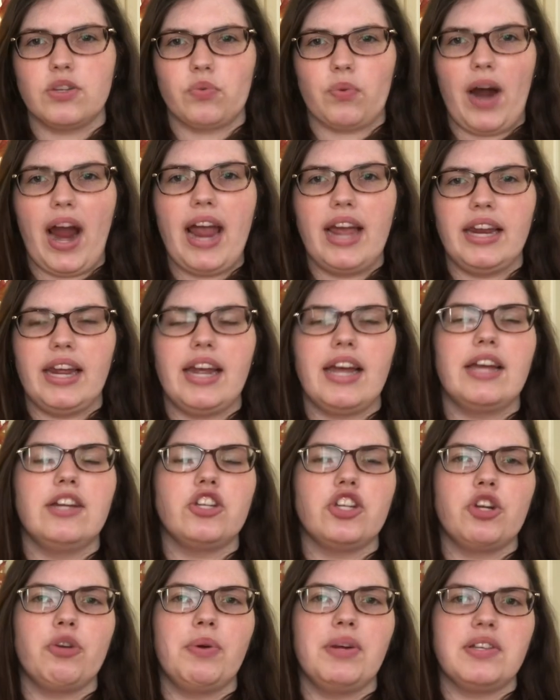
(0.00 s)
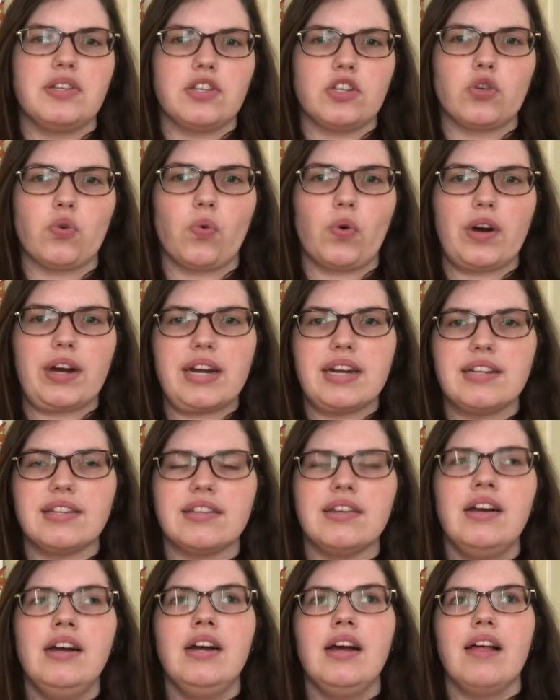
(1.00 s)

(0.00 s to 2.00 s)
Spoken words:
writing and to his stories